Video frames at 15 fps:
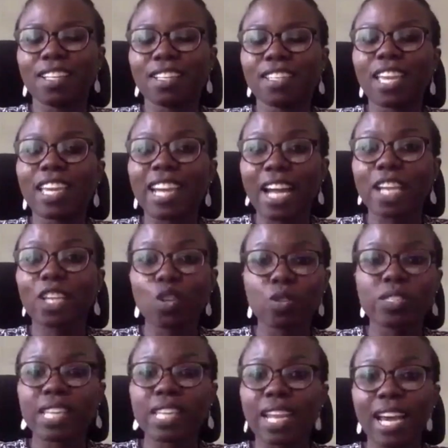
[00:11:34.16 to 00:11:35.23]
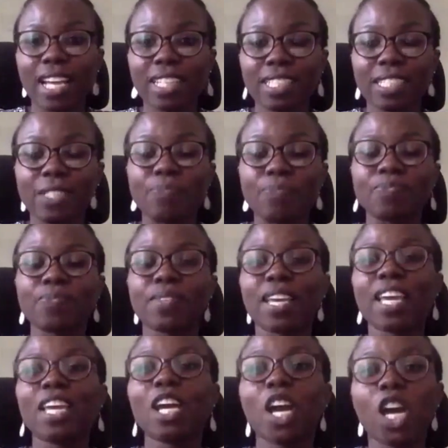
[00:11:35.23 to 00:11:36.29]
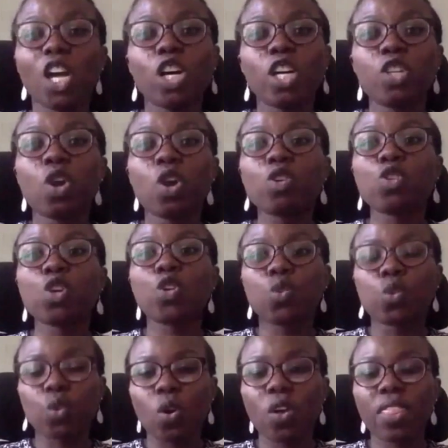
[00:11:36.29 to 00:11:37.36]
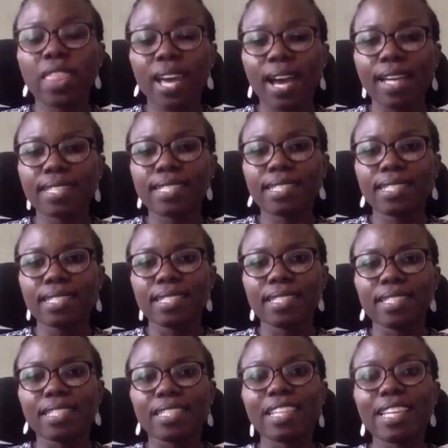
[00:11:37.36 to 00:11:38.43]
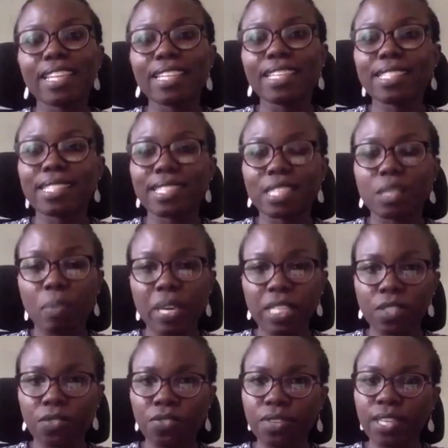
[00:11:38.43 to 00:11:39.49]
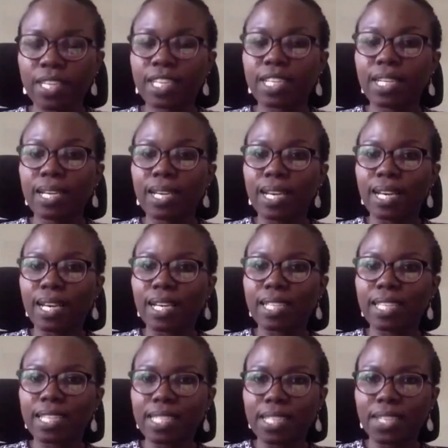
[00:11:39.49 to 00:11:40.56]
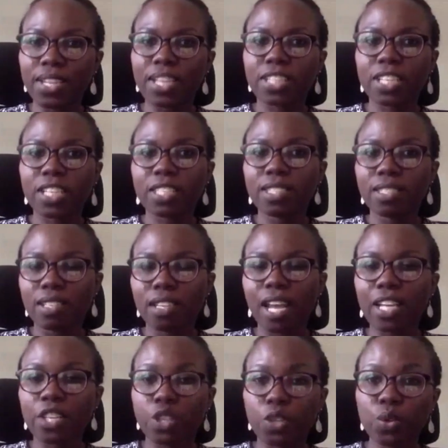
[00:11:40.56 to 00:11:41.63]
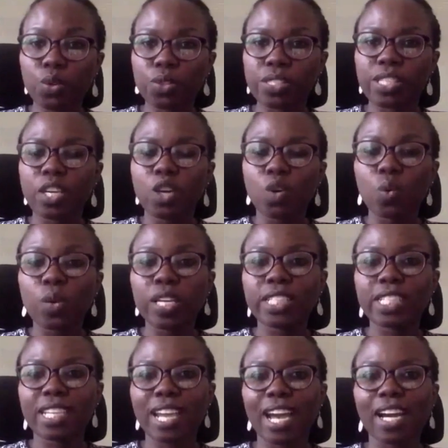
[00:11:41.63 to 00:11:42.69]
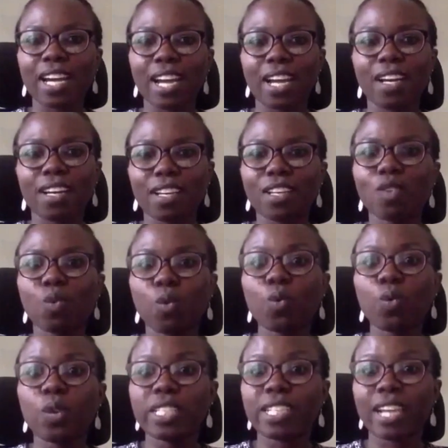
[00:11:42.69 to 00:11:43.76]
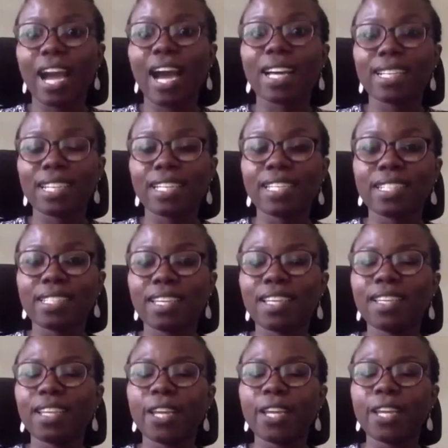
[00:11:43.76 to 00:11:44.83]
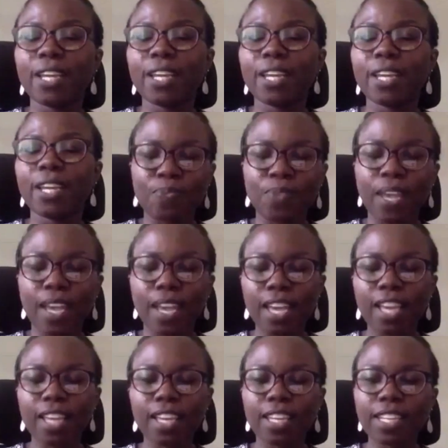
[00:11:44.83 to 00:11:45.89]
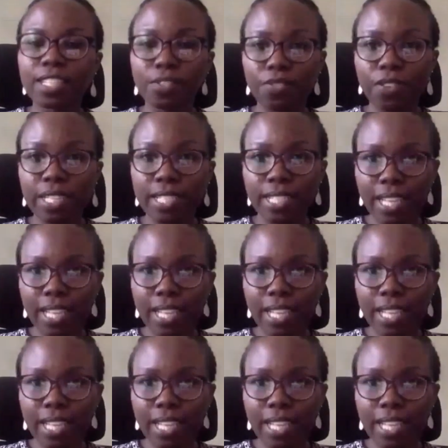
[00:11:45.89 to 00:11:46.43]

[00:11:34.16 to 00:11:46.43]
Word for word: can use the land, and also to know that there is specific designation land use which are in different